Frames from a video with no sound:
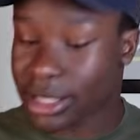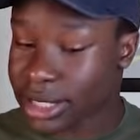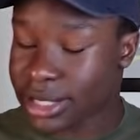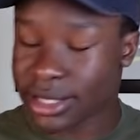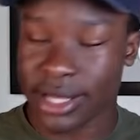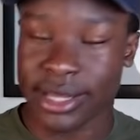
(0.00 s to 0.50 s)
at
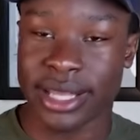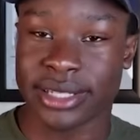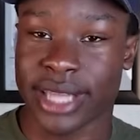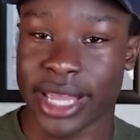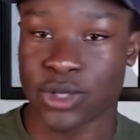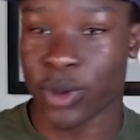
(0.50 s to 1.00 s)
least in
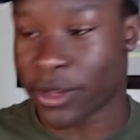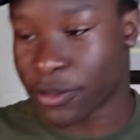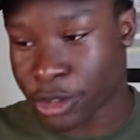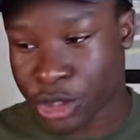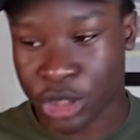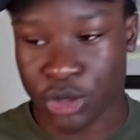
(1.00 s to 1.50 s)
this case, right,
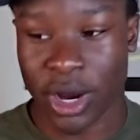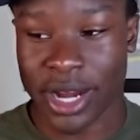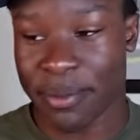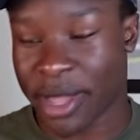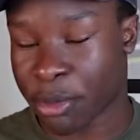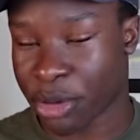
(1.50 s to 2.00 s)
they're just trying
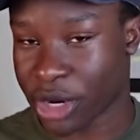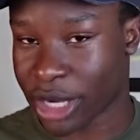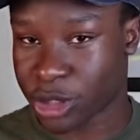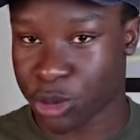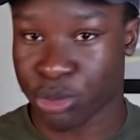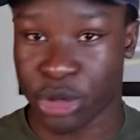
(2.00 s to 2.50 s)
to make
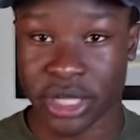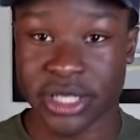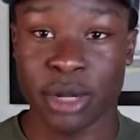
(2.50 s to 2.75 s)
production pretty